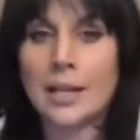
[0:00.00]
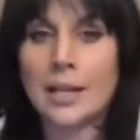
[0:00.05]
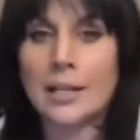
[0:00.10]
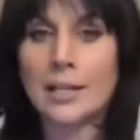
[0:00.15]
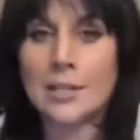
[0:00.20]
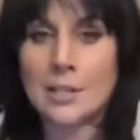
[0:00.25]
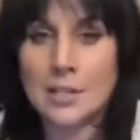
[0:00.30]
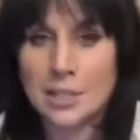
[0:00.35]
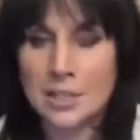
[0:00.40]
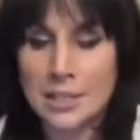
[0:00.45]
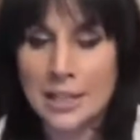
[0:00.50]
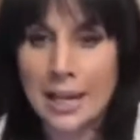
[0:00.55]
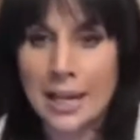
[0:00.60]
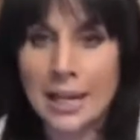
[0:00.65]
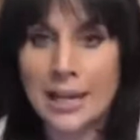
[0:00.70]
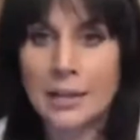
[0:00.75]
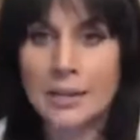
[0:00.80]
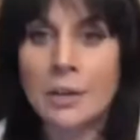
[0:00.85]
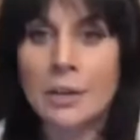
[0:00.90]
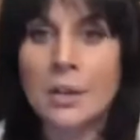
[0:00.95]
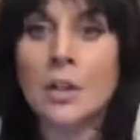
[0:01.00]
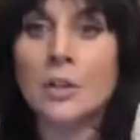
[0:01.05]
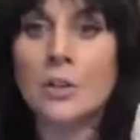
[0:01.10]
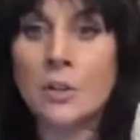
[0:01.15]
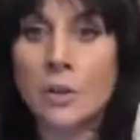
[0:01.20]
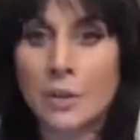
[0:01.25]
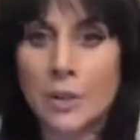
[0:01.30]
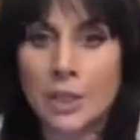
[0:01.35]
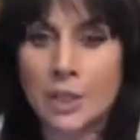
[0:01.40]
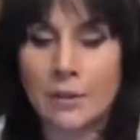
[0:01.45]
And instead,
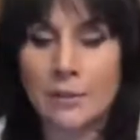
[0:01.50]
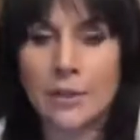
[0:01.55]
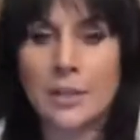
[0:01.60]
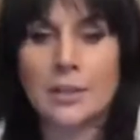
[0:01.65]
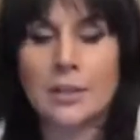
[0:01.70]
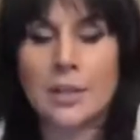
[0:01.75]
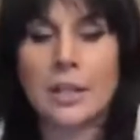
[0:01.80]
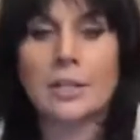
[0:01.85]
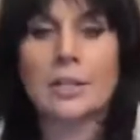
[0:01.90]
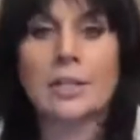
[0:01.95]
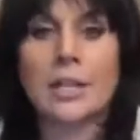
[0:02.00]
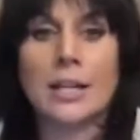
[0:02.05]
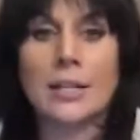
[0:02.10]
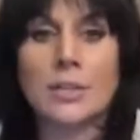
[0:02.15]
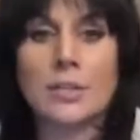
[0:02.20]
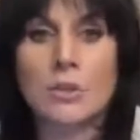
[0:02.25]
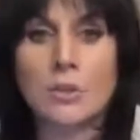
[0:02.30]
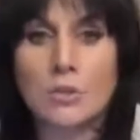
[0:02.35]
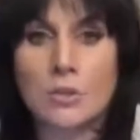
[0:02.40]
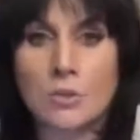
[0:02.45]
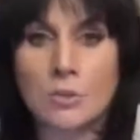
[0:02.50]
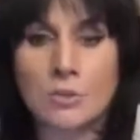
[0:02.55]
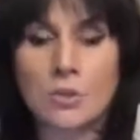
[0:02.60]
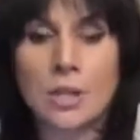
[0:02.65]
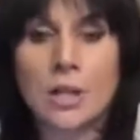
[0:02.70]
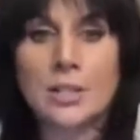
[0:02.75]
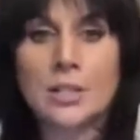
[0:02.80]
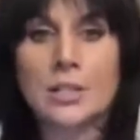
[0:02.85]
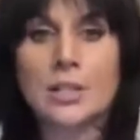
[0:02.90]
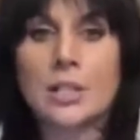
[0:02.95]
you're hearing things like
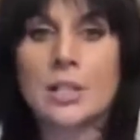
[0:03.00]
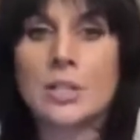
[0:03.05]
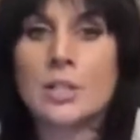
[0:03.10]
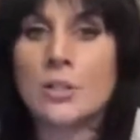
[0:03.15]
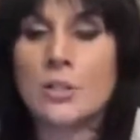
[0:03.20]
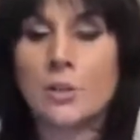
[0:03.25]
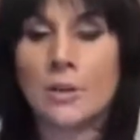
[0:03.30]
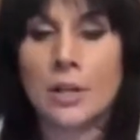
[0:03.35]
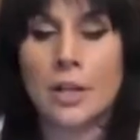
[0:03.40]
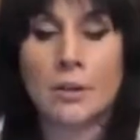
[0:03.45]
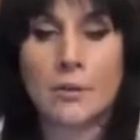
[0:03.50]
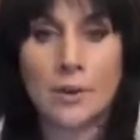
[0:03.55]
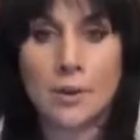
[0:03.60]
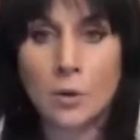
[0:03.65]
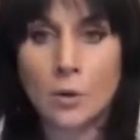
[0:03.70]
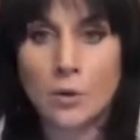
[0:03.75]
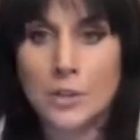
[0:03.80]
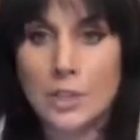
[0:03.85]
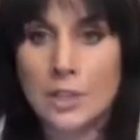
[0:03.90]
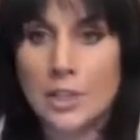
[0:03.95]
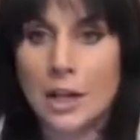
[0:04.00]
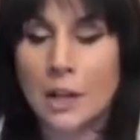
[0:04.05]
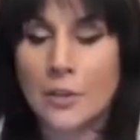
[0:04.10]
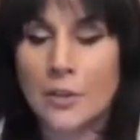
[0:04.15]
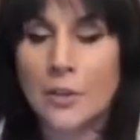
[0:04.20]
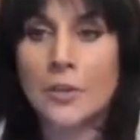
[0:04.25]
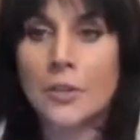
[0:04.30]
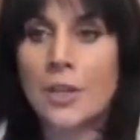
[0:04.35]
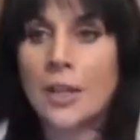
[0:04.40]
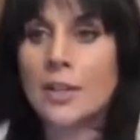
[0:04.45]
social justice and you're hearing all these
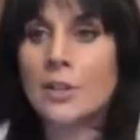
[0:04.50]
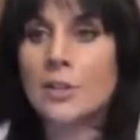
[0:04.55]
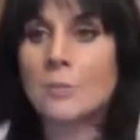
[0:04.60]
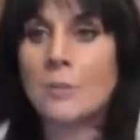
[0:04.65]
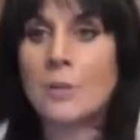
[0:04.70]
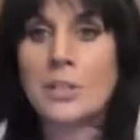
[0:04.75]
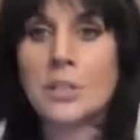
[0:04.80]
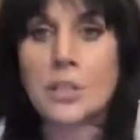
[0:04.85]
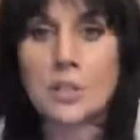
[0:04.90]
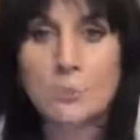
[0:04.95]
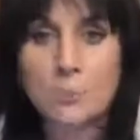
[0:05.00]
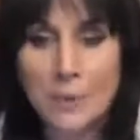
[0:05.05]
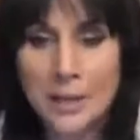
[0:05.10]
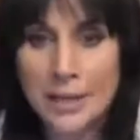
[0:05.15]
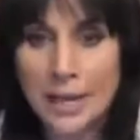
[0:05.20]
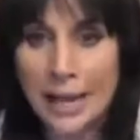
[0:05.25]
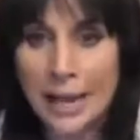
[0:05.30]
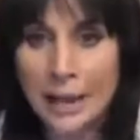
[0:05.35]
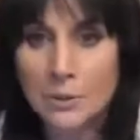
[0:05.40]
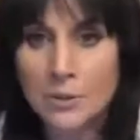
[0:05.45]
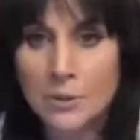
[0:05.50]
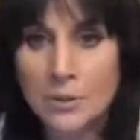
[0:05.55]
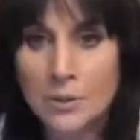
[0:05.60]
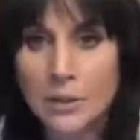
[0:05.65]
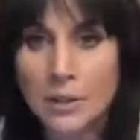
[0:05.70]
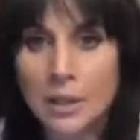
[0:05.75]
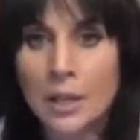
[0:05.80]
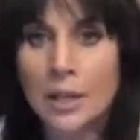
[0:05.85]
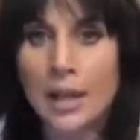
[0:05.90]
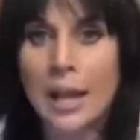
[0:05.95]
other things be spit out
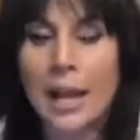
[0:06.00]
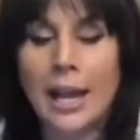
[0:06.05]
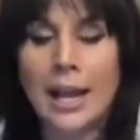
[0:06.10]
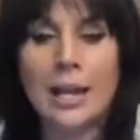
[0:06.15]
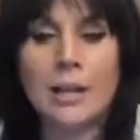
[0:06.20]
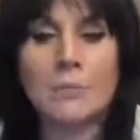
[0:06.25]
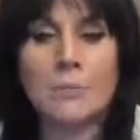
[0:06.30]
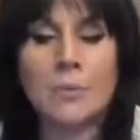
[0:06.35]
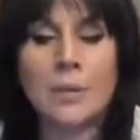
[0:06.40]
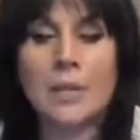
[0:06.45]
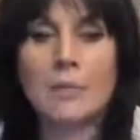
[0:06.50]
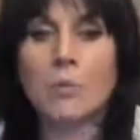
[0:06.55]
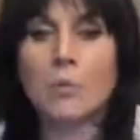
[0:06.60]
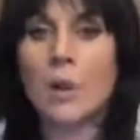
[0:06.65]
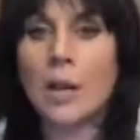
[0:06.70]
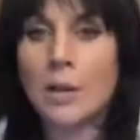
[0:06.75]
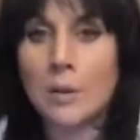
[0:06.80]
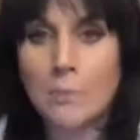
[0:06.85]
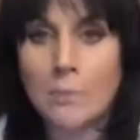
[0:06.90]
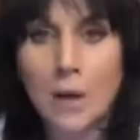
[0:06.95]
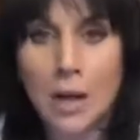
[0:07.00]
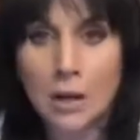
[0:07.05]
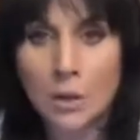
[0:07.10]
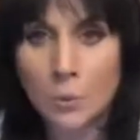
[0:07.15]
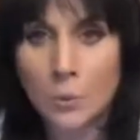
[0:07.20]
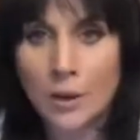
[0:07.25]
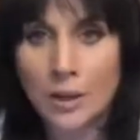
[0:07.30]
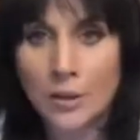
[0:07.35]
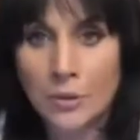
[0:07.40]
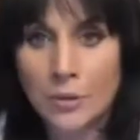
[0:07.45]
and be run
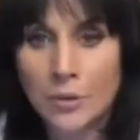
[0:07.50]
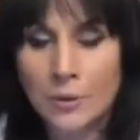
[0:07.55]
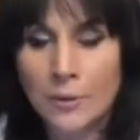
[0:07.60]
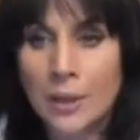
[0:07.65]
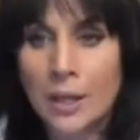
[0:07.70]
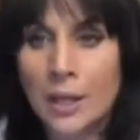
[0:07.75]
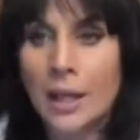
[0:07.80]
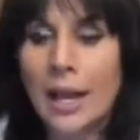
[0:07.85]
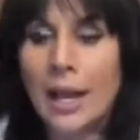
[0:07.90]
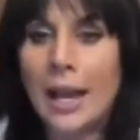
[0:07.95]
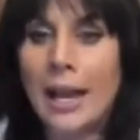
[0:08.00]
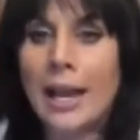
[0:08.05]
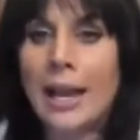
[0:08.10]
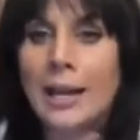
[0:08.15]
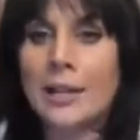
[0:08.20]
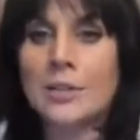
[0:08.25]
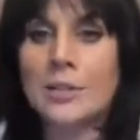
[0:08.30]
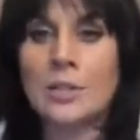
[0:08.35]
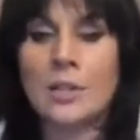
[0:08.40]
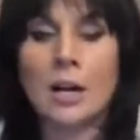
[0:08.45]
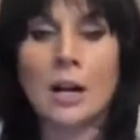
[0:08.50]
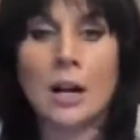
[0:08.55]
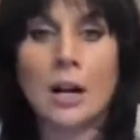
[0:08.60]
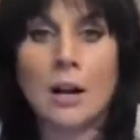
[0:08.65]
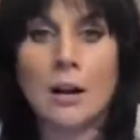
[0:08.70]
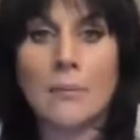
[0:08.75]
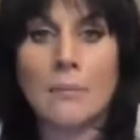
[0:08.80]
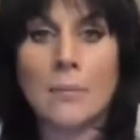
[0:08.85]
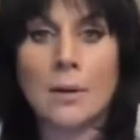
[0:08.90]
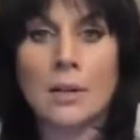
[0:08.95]
amok with. And,
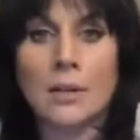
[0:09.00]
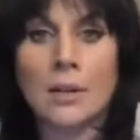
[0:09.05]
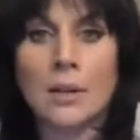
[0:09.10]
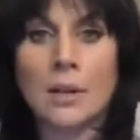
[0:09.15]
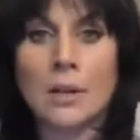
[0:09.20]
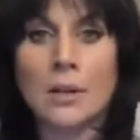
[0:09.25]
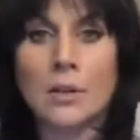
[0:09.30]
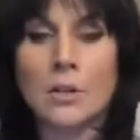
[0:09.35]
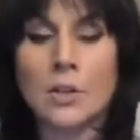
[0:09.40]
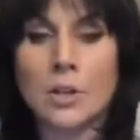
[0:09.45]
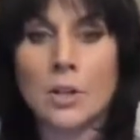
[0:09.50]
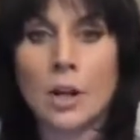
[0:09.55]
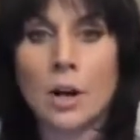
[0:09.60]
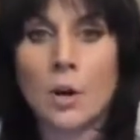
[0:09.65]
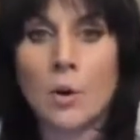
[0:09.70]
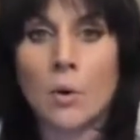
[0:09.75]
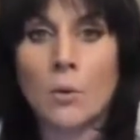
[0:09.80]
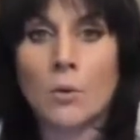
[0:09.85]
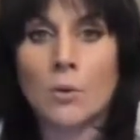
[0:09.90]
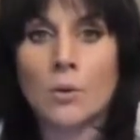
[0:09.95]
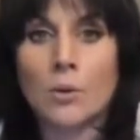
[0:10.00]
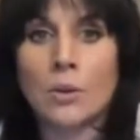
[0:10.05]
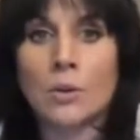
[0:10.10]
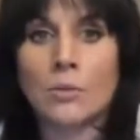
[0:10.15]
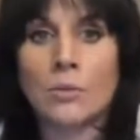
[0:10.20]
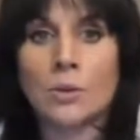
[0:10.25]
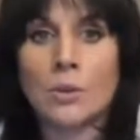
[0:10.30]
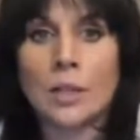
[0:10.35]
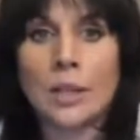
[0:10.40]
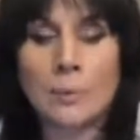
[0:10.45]
um, you know,
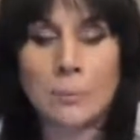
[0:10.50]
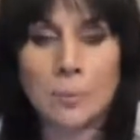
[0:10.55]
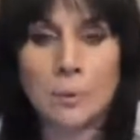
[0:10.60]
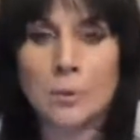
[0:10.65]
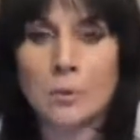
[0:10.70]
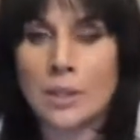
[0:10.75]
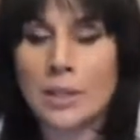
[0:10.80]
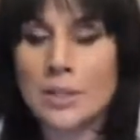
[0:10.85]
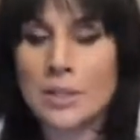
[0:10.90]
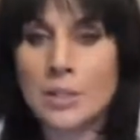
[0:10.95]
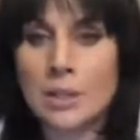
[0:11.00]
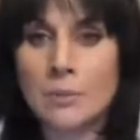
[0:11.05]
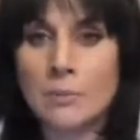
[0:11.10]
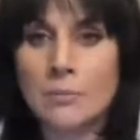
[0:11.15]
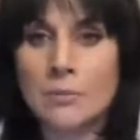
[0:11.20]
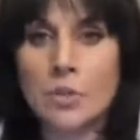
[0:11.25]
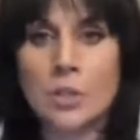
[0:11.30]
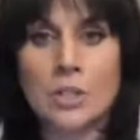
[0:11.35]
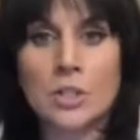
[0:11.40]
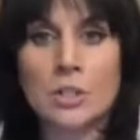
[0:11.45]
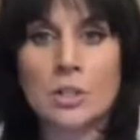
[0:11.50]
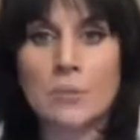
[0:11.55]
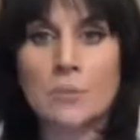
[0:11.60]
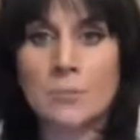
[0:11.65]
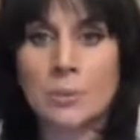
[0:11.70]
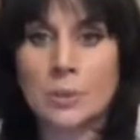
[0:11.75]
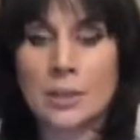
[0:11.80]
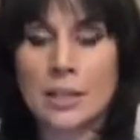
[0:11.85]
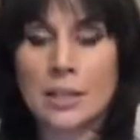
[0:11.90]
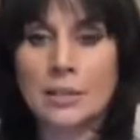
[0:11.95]
liberalism just
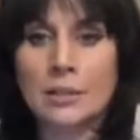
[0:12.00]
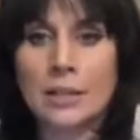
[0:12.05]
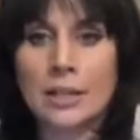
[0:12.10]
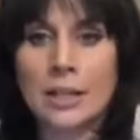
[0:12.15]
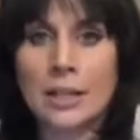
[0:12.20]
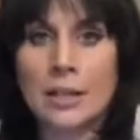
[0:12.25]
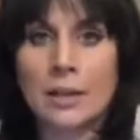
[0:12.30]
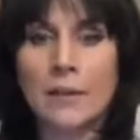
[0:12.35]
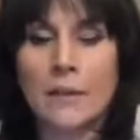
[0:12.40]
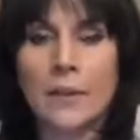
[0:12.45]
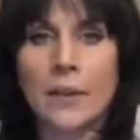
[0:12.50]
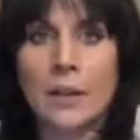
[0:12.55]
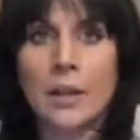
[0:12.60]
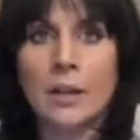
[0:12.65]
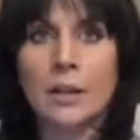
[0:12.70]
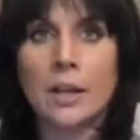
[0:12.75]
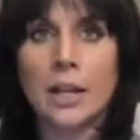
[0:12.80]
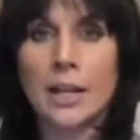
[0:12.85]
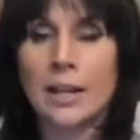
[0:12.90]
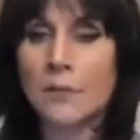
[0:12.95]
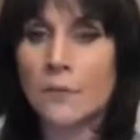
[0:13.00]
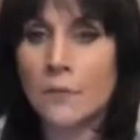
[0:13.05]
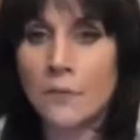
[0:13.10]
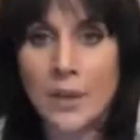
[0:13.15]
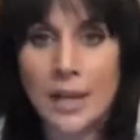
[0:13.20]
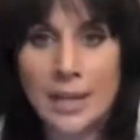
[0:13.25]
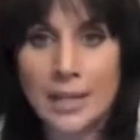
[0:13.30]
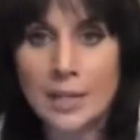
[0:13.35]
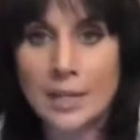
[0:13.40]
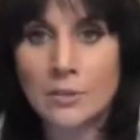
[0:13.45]
completely
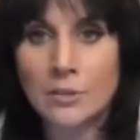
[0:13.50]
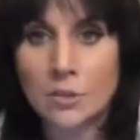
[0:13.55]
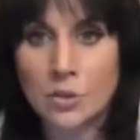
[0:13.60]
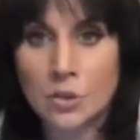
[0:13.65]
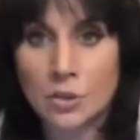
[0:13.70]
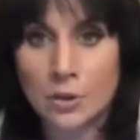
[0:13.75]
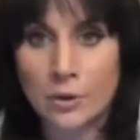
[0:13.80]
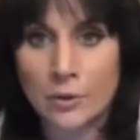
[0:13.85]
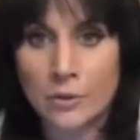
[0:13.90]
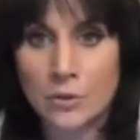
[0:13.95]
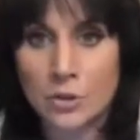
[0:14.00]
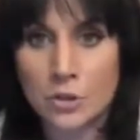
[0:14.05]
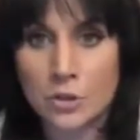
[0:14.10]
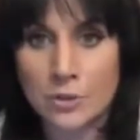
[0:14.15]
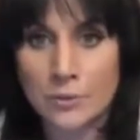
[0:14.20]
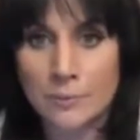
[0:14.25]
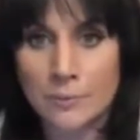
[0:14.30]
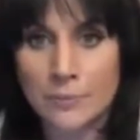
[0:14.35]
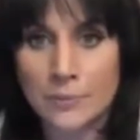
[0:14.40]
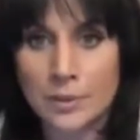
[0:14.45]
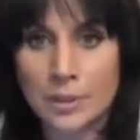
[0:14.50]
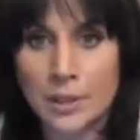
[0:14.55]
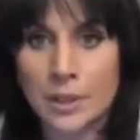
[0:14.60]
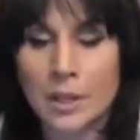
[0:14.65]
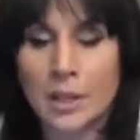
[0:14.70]
invading the church